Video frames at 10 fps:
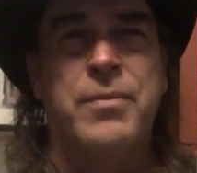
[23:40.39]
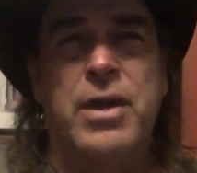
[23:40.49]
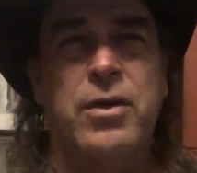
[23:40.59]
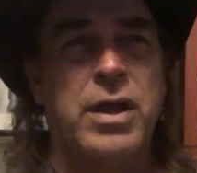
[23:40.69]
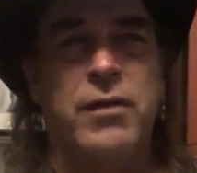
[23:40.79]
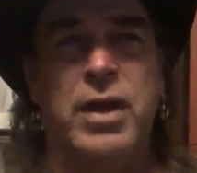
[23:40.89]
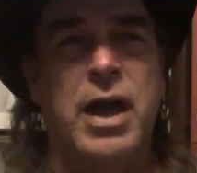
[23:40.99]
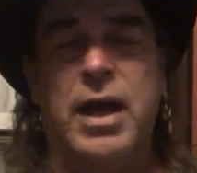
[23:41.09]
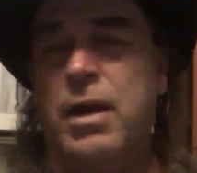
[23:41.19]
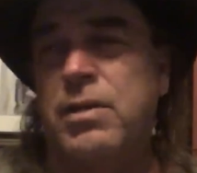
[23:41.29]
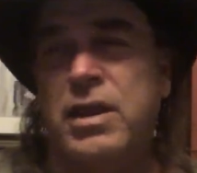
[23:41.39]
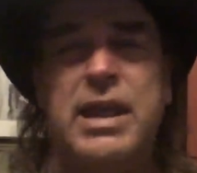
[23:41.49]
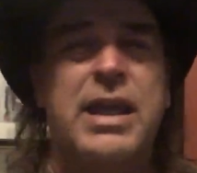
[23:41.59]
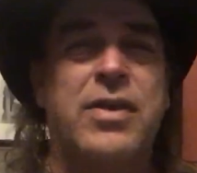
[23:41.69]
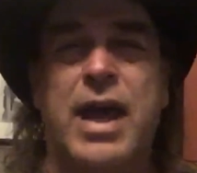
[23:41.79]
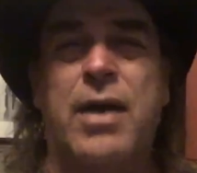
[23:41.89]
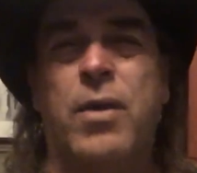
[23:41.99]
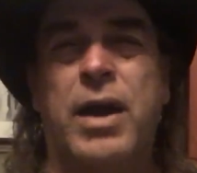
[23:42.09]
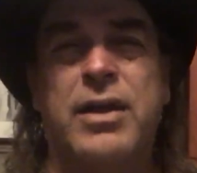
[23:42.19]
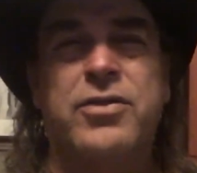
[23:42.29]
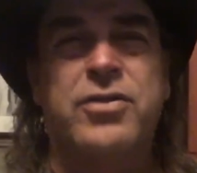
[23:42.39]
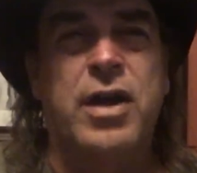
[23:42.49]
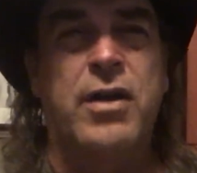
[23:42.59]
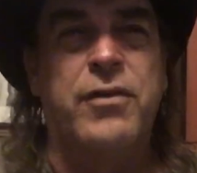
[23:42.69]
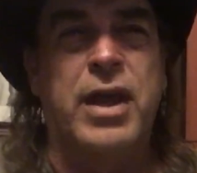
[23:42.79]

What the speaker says: They don't even kind of lean that way and stuff.